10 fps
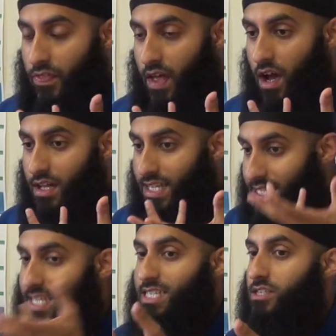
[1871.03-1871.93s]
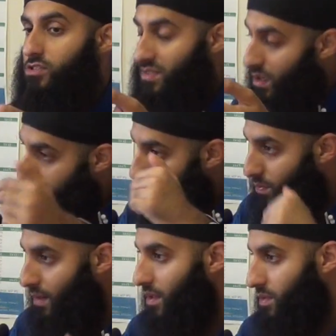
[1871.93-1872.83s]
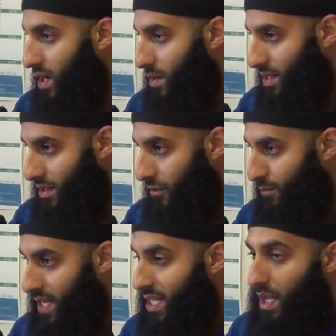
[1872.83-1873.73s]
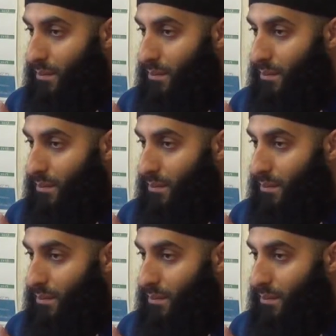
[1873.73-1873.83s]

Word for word: uh, the teachings of that which Sheikh Muhammad al Wahab left behind.